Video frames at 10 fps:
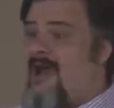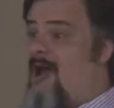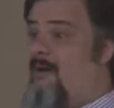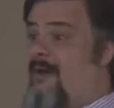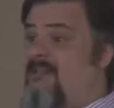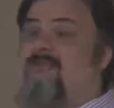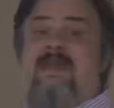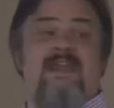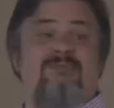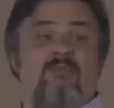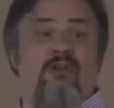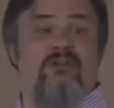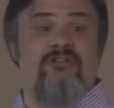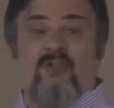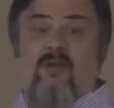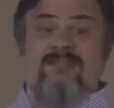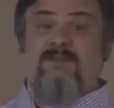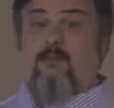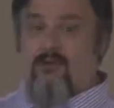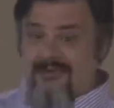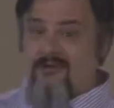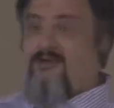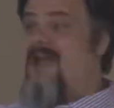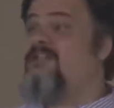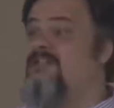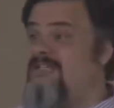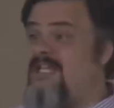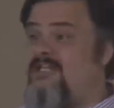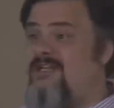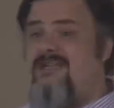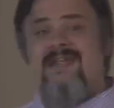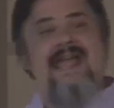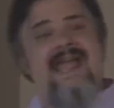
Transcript: How about think even worse? You want to support internationalization?